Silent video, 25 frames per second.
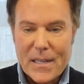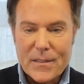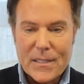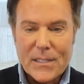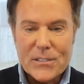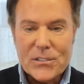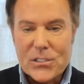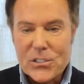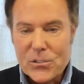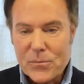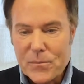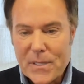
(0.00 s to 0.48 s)
And
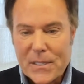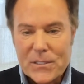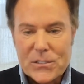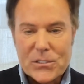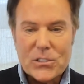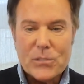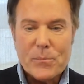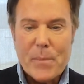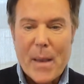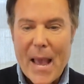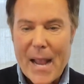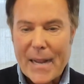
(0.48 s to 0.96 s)
this is
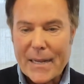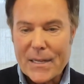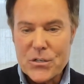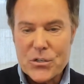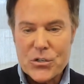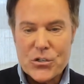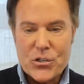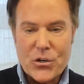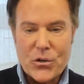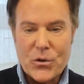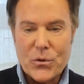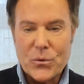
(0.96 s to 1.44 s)
this is back in
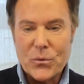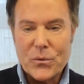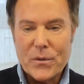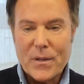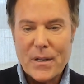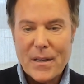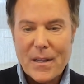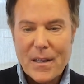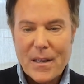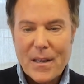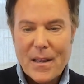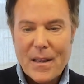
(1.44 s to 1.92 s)
June.